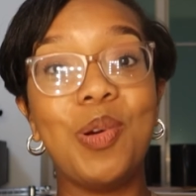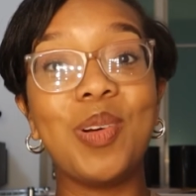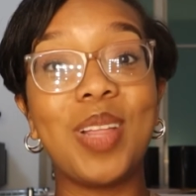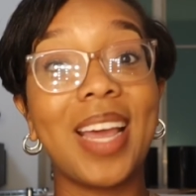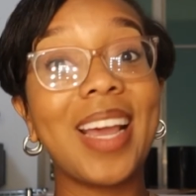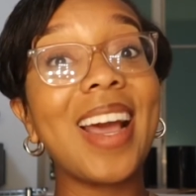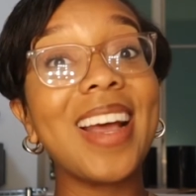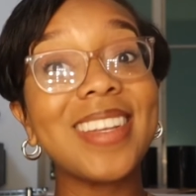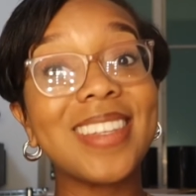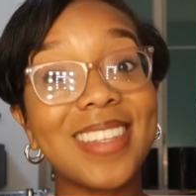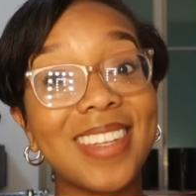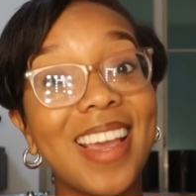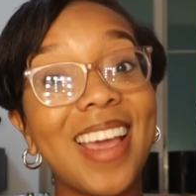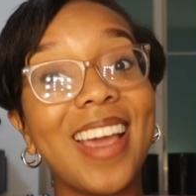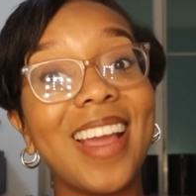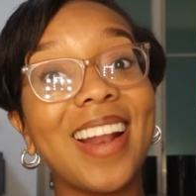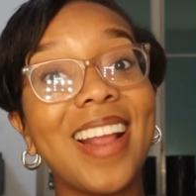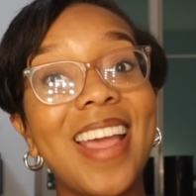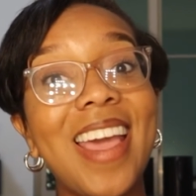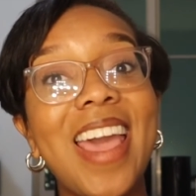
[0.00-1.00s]
Like I
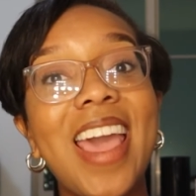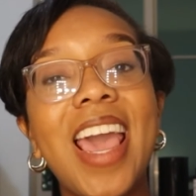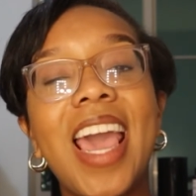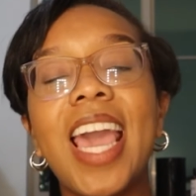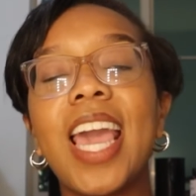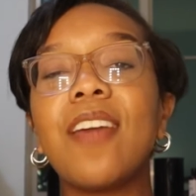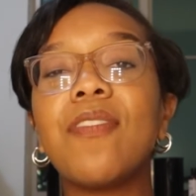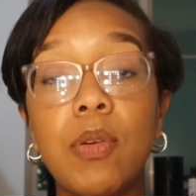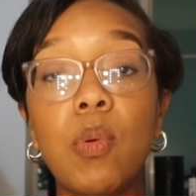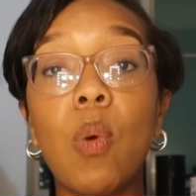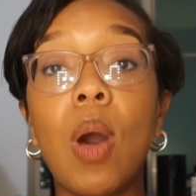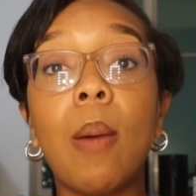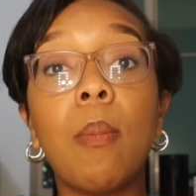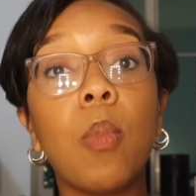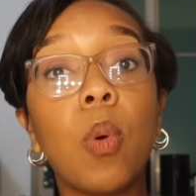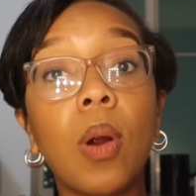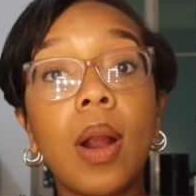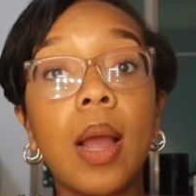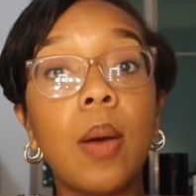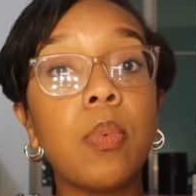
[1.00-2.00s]
said, if you want
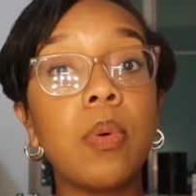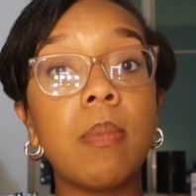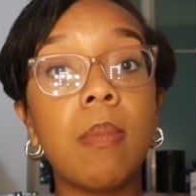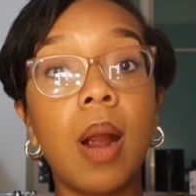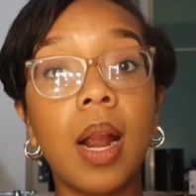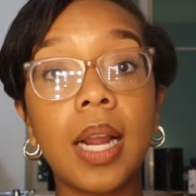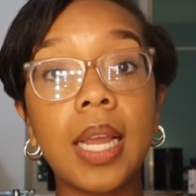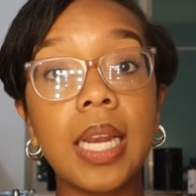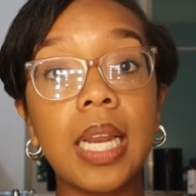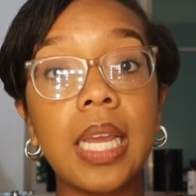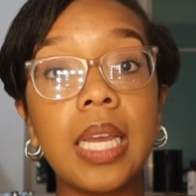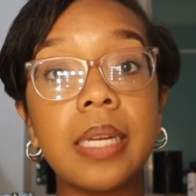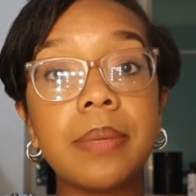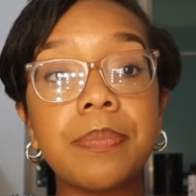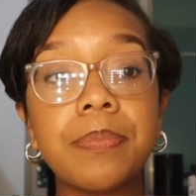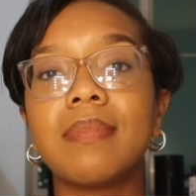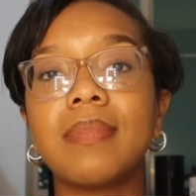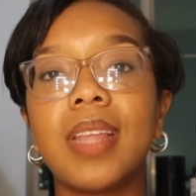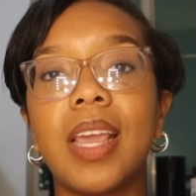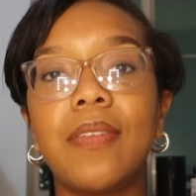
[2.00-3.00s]
more help with marketing,
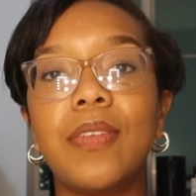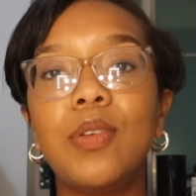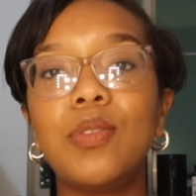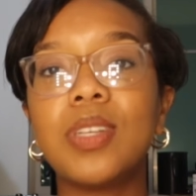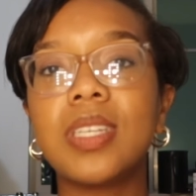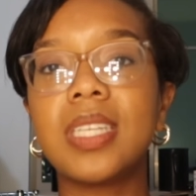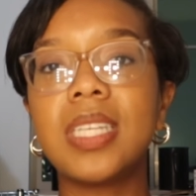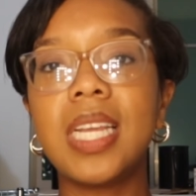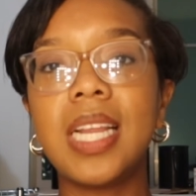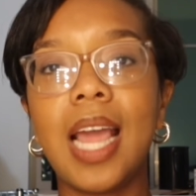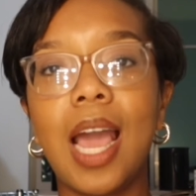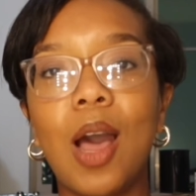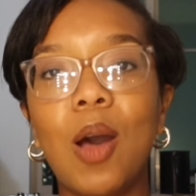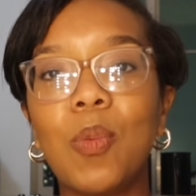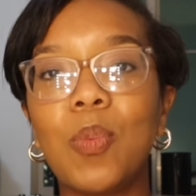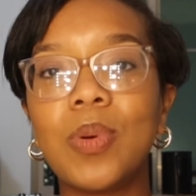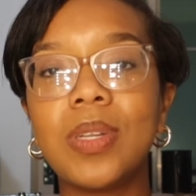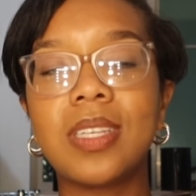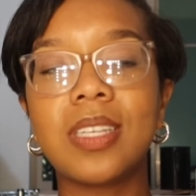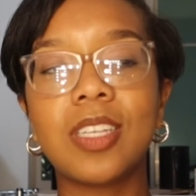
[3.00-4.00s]
if you just need
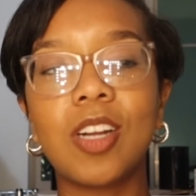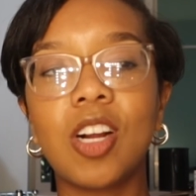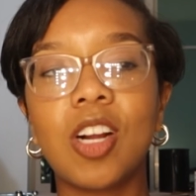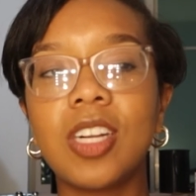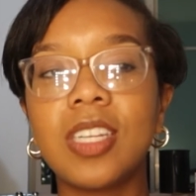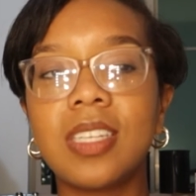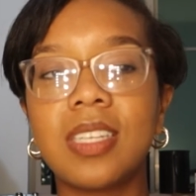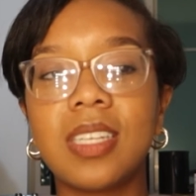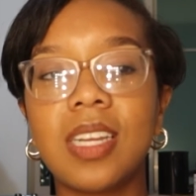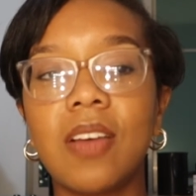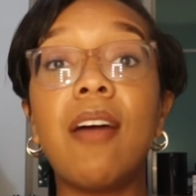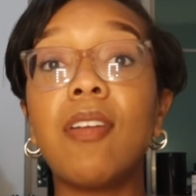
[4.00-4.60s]
help with certain stuff.